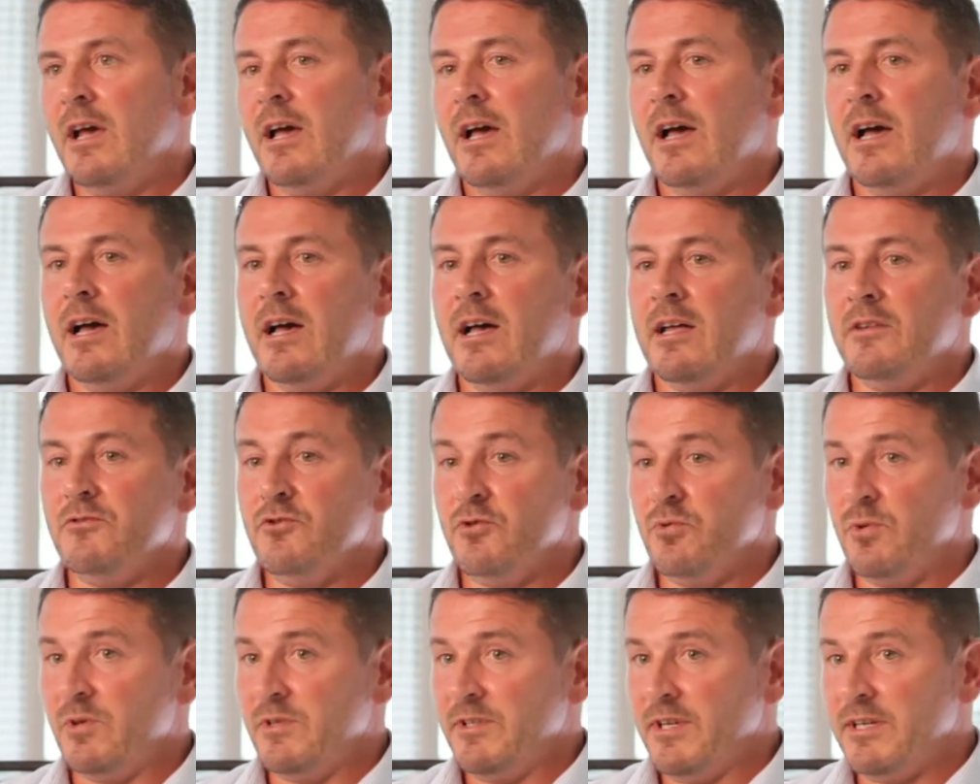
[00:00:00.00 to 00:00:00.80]
and
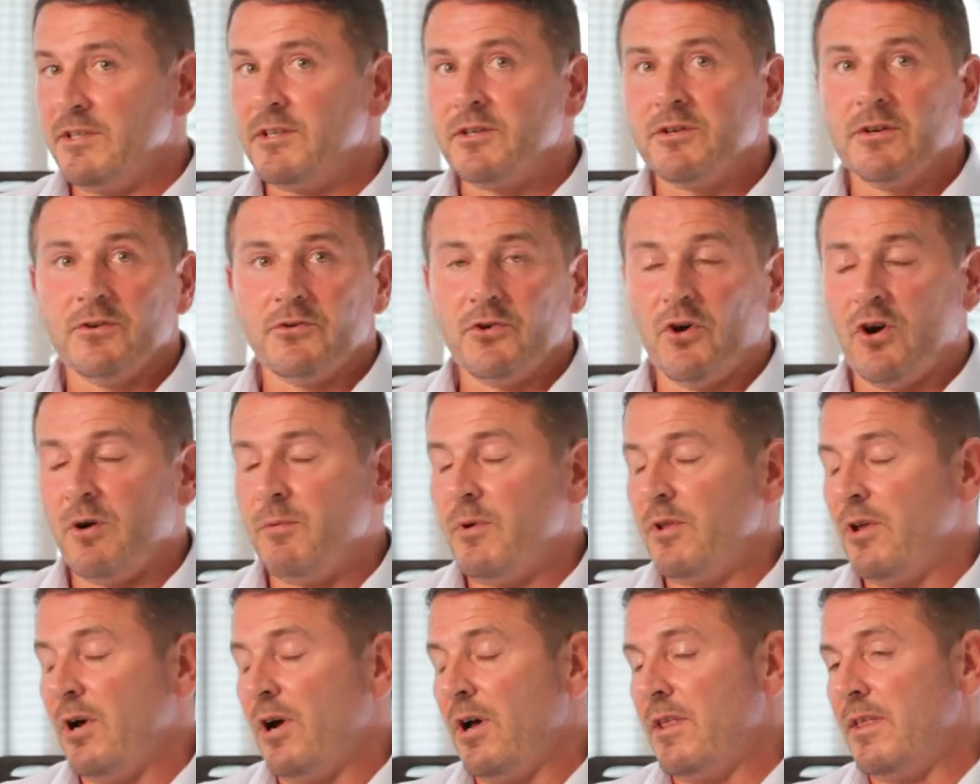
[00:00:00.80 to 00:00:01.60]
you will need to
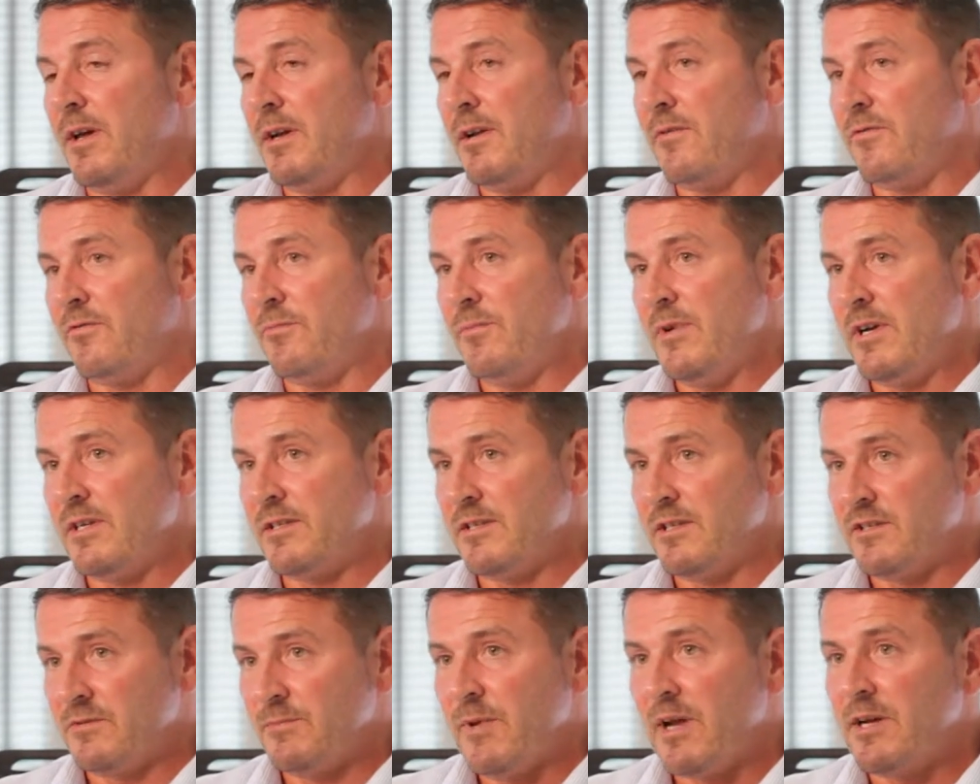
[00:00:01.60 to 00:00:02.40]
determine how that
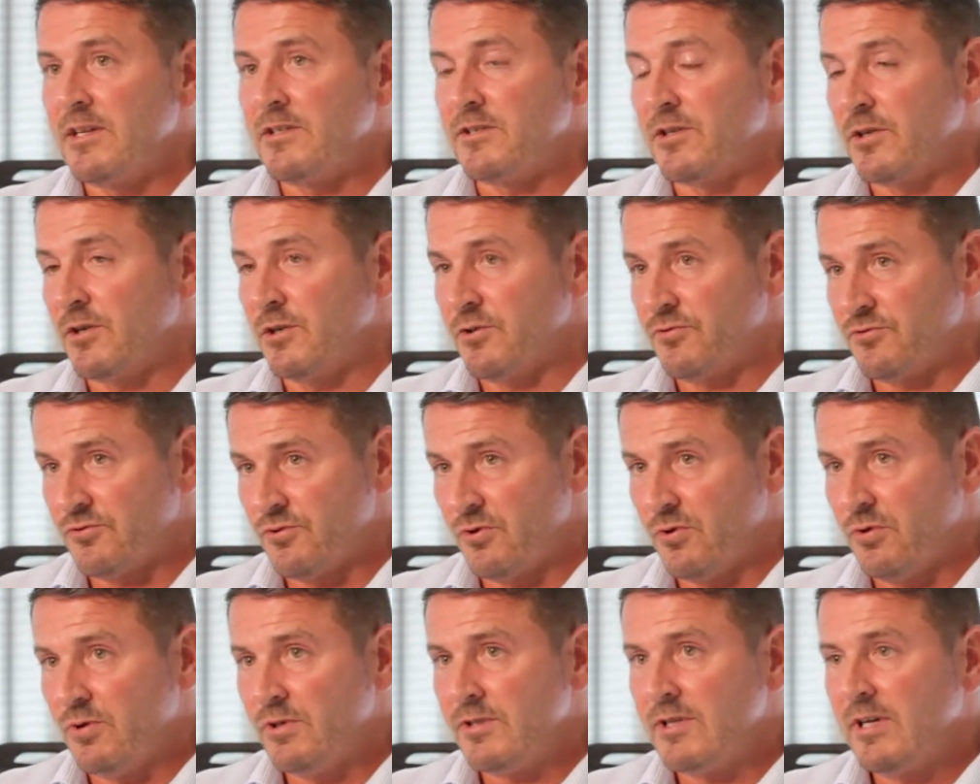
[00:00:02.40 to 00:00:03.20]
information is managed and
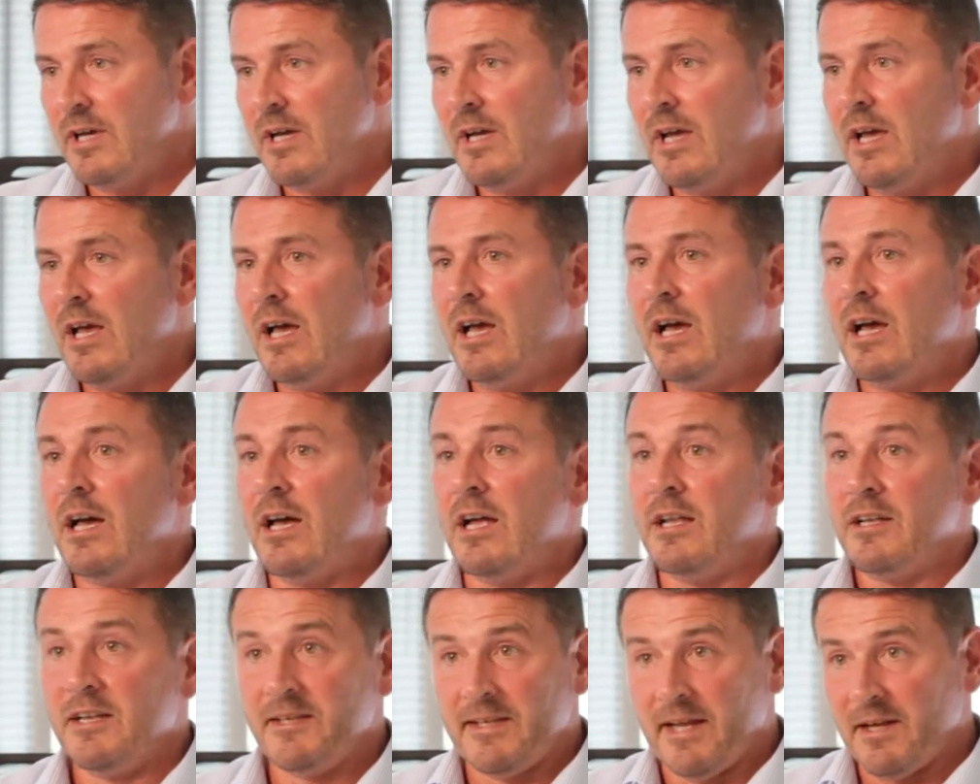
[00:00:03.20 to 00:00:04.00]
controlled
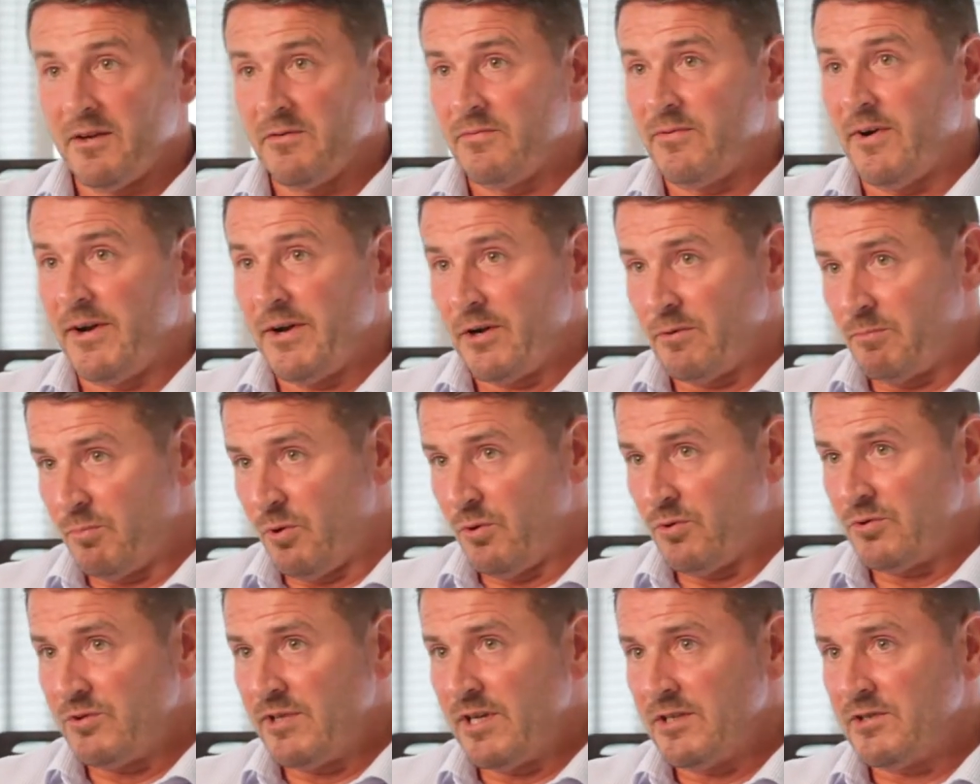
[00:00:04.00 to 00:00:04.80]
and identify your
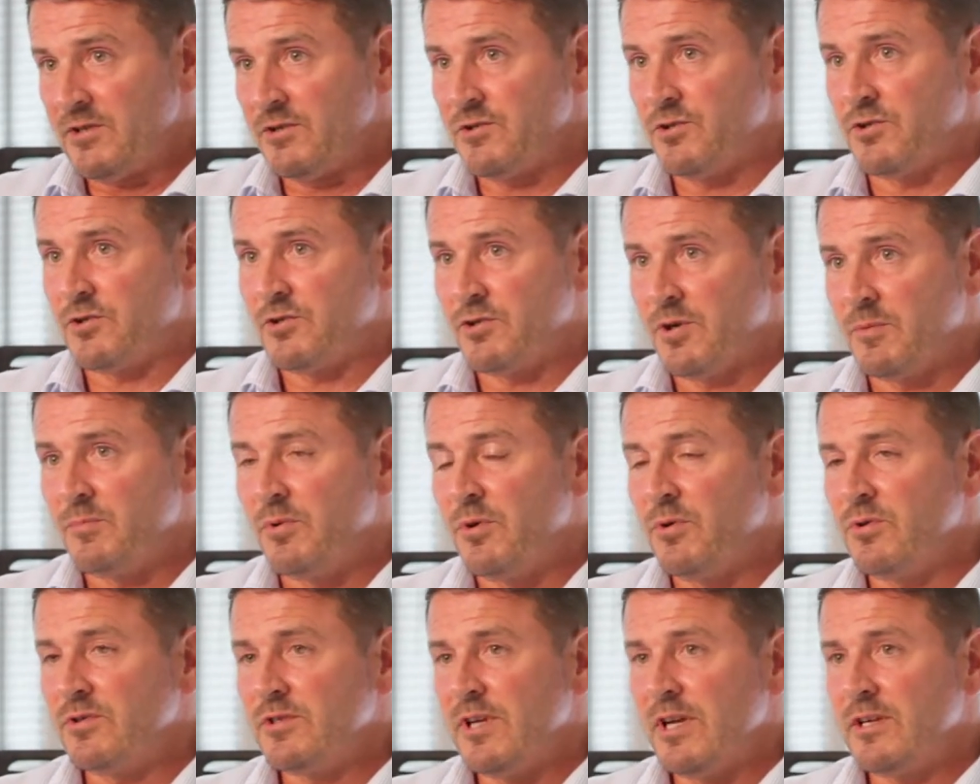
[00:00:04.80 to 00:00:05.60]
processors, your
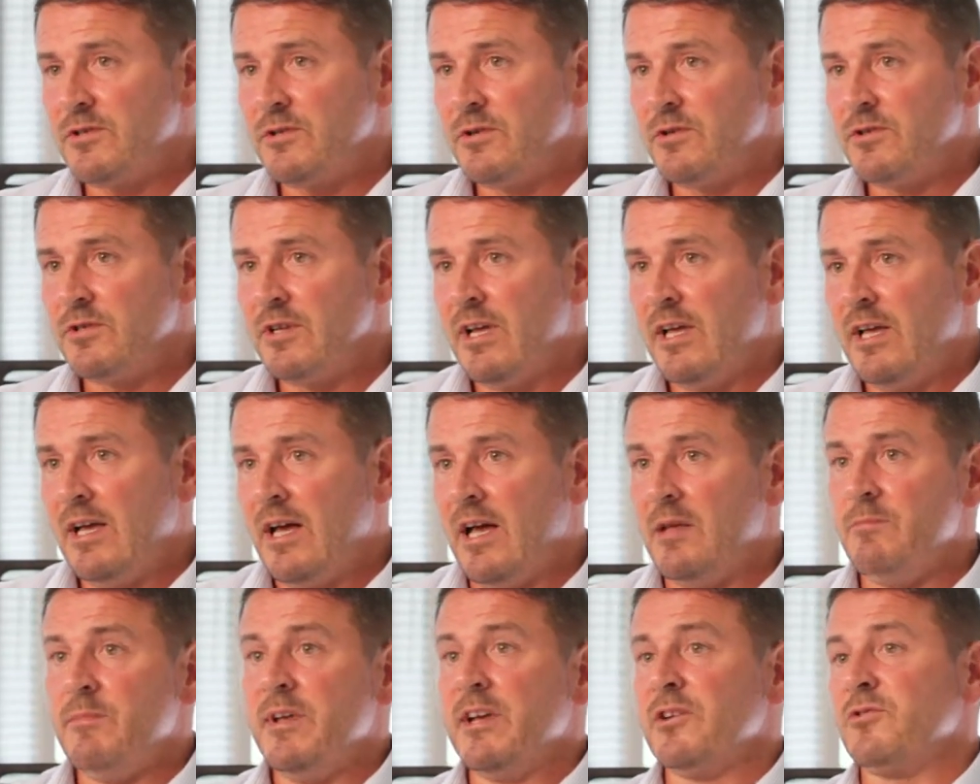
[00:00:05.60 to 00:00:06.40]
sub-processors,
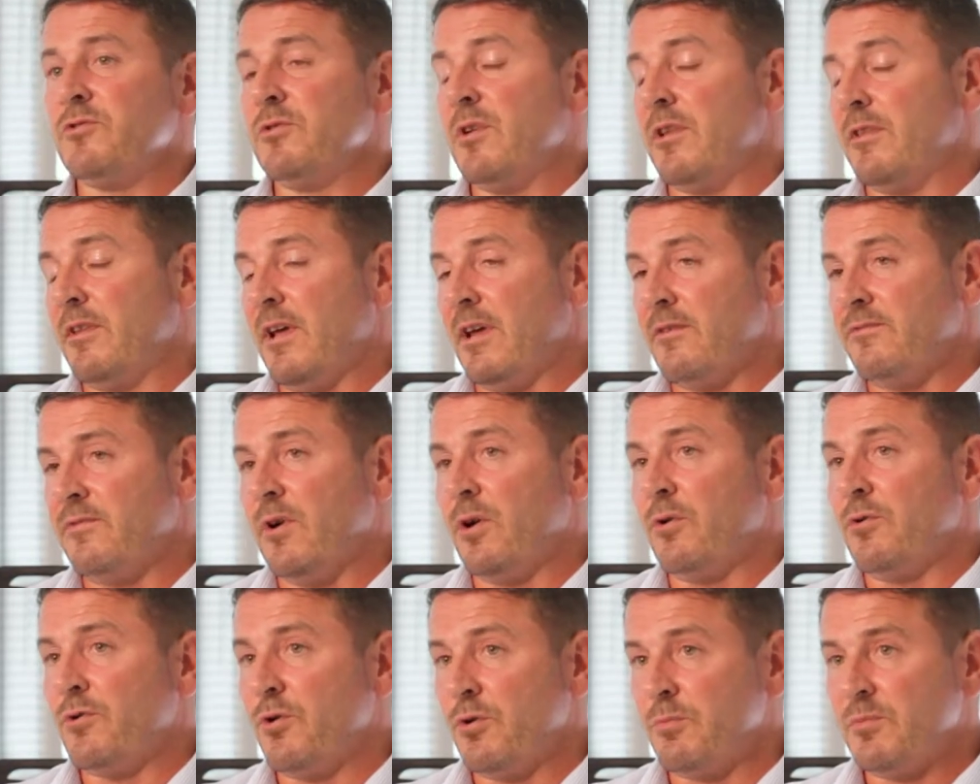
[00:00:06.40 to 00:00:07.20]
and make sure that they
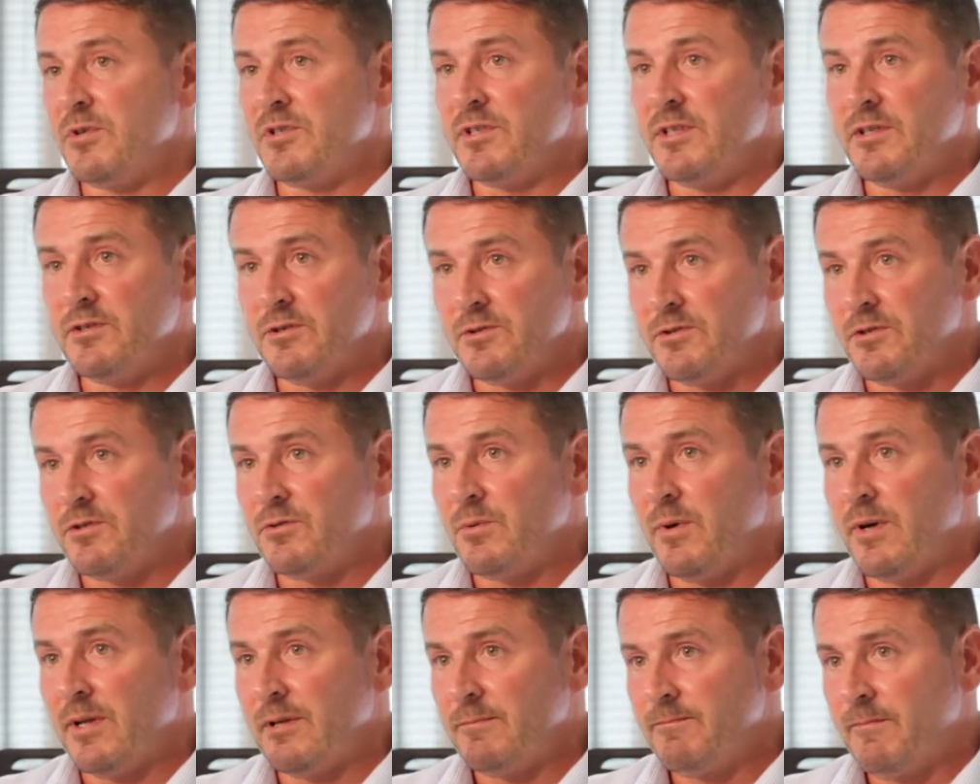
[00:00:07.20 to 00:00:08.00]
follow your procedures
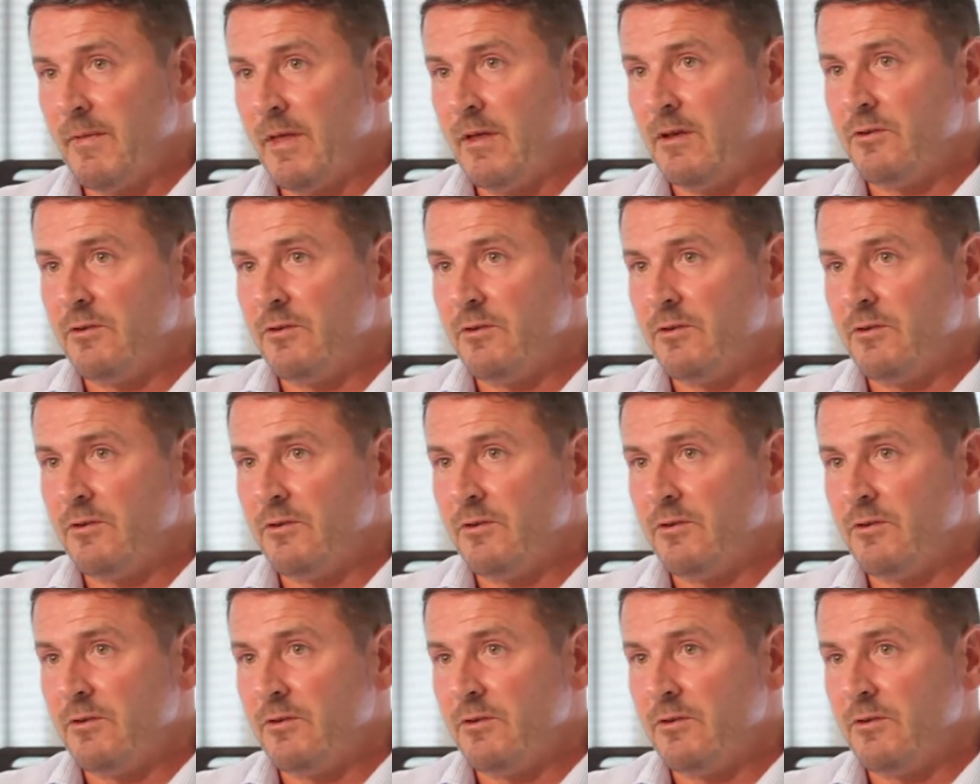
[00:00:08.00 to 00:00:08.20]
as well.